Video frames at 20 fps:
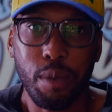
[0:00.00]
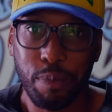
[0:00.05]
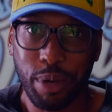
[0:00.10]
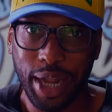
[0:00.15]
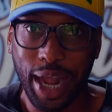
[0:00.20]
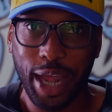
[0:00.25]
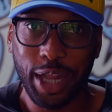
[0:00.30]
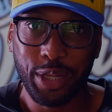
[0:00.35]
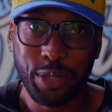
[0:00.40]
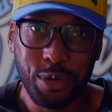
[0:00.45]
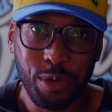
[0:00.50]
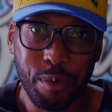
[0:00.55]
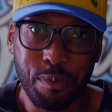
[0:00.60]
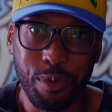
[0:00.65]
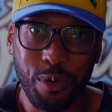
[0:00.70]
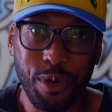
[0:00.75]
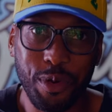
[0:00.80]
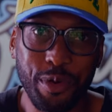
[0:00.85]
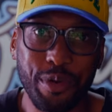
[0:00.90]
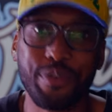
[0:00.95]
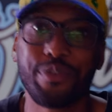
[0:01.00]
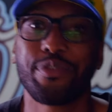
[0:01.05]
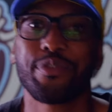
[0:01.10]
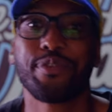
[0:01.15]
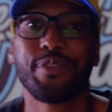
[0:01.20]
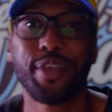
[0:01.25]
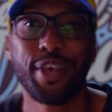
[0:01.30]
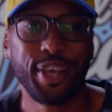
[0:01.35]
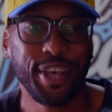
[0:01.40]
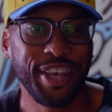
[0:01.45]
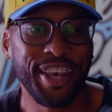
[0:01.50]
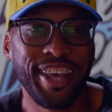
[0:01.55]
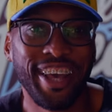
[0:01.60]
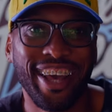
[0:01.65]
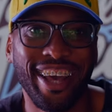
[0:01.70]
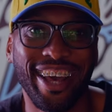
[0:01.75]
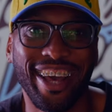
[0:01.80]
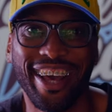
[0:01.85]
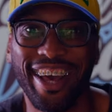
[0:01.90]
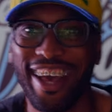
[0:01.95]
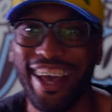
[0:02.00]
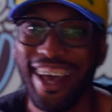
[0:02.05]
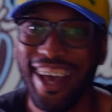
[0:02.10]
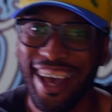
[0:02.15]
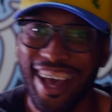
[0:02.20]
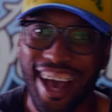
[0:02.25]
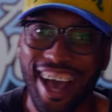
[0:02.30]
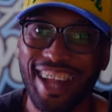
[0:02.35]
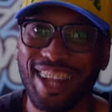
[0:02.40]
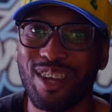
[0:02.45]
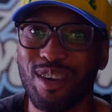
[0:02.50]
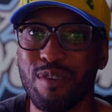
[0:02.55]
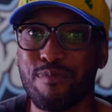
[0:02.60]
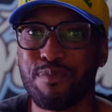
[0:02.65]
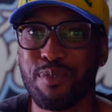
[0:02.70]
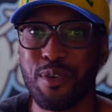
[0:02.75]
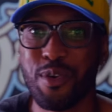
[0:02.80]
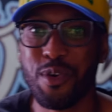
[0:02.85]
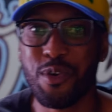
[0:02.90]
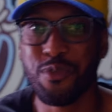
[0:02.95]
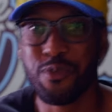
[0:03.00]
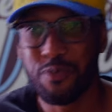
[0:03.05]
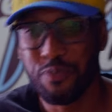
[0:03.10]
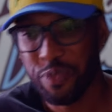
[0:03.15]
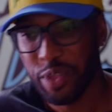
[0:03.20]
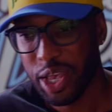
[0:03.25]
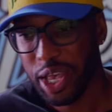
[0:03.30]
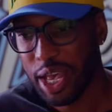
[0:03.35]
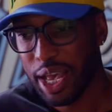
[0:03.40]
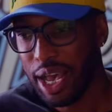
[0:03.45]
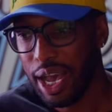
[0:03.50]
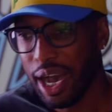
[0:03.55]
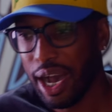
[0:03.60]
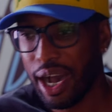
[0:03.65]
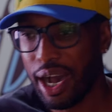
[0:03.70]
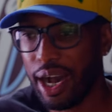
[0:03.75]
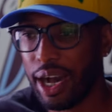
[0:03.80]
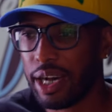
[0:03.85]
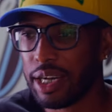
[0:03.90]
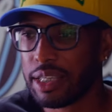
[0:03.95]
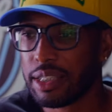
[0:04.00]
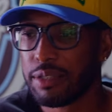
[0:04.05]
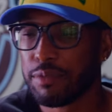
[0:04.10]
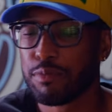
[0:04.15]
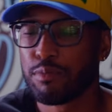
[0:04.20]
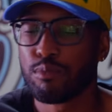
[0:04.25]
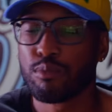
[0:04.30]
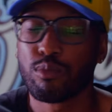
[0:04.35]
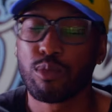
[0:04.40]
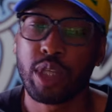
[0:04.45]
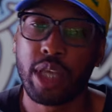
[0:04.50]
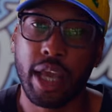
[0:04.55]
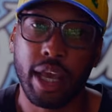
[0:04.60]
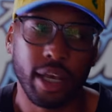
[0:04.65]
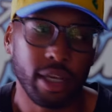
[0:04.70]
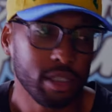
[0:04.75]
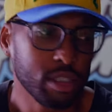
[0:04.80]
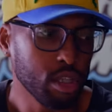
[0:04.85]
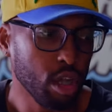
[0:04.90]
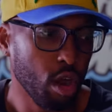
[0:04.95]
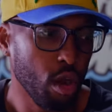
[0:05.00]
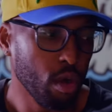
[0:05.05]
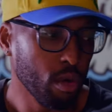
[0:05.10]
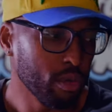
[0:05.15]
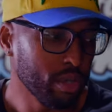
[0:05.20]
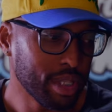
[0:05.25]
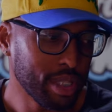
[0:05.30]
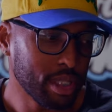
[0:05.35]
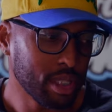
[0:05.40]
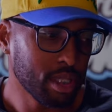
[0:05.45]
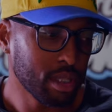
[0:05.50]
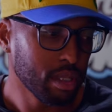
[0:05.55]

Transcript: But I do approve. I do approve. Yeah, so